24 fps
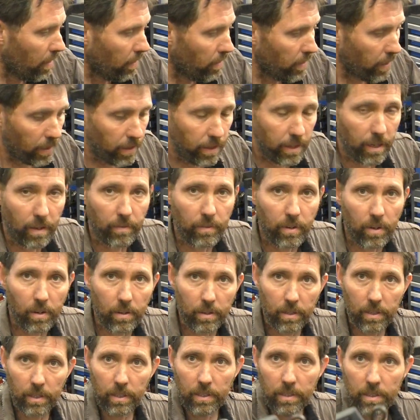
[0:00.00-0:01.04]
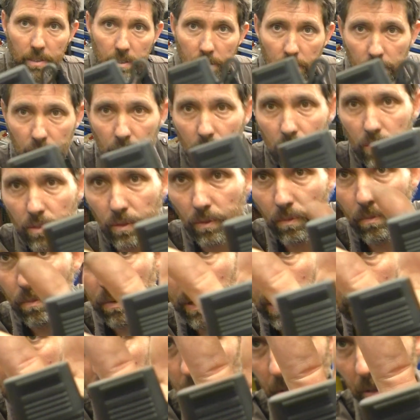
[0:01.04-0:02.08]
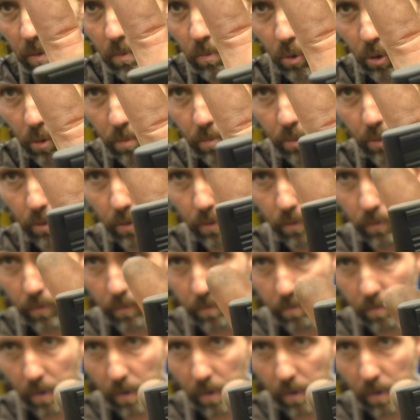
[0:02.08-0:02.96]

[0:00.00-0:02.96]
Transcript: The other thing I've got is this sort of reasonably waterproof,